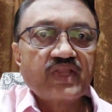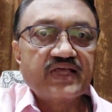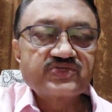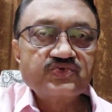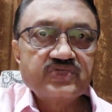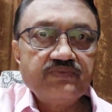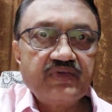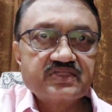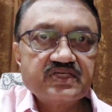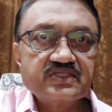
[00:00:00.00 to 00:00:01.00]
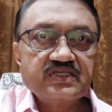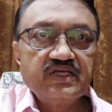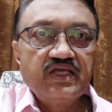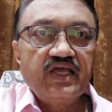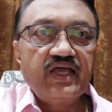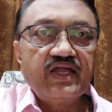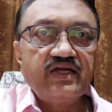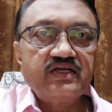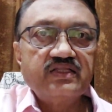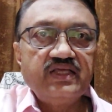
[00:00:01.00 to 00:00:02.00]
SQC basis,
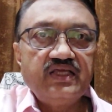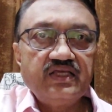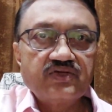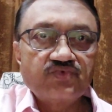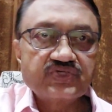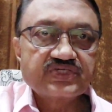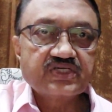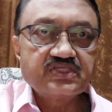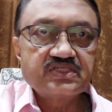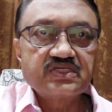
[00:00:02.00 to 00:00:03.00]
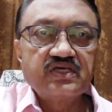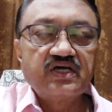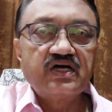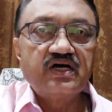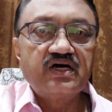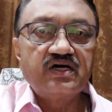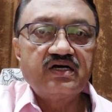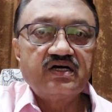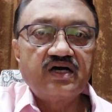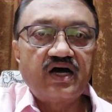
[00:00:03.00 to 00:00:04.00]
and the questions
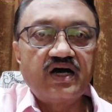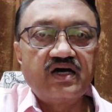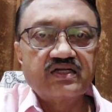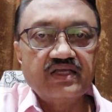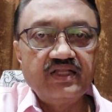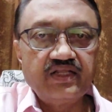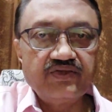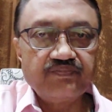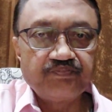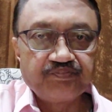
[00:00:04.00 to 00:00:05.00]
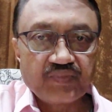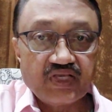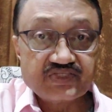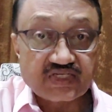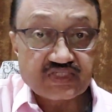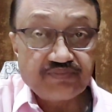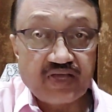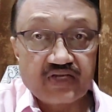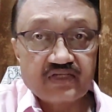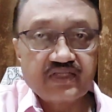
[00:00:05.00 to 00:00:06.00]
are in such a
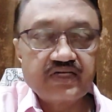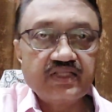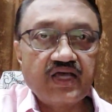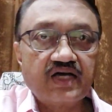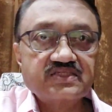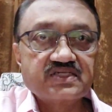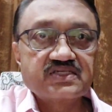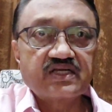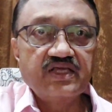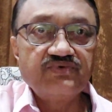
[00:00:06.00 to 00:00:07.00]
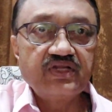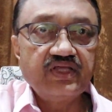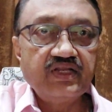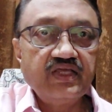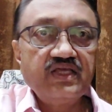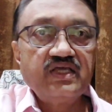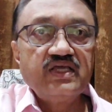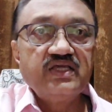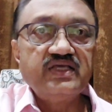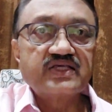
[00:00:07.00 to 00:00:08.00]
manner that the answers are given in a
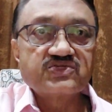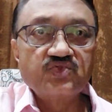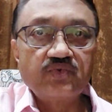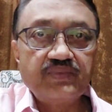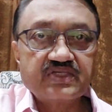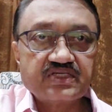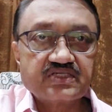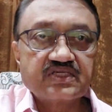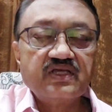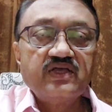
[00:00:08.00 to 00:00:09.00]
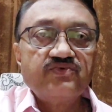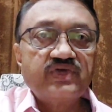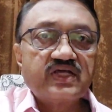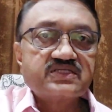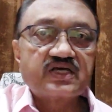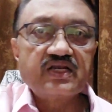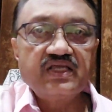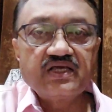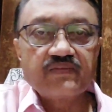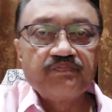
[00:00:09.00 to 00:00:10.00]
yes/no basis. Whereas
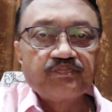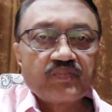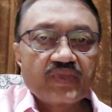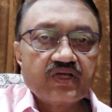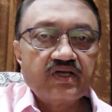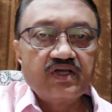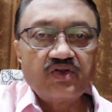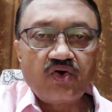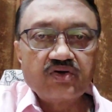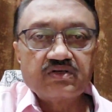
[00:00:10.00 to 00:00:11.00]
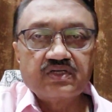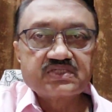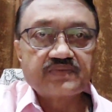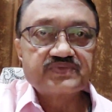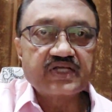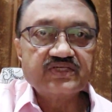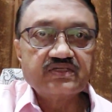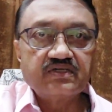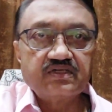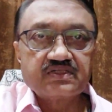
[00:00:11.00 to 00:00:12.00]
earlier, long substantive,